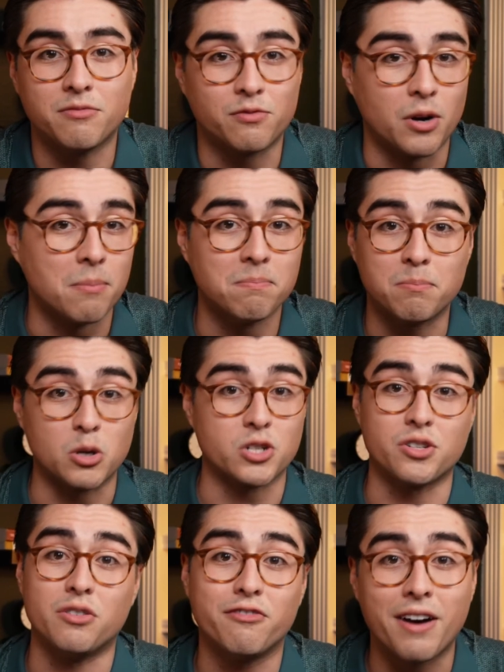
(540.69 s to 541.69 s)
from
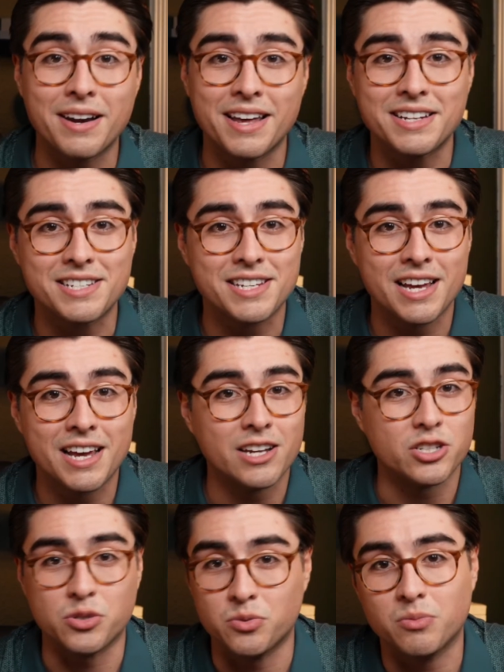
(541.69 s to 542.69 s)
personal finance
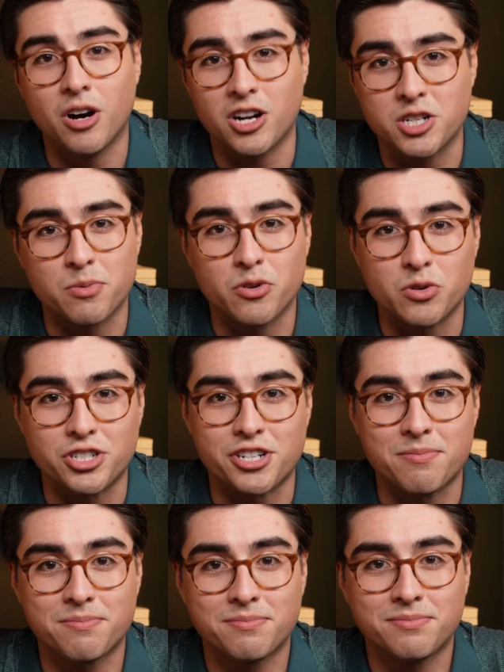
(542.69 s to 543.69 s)
to entrepreneurship.
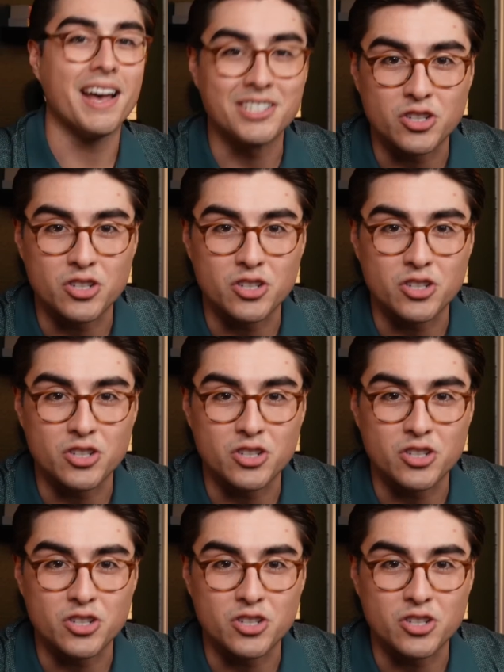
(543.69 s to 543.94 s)
As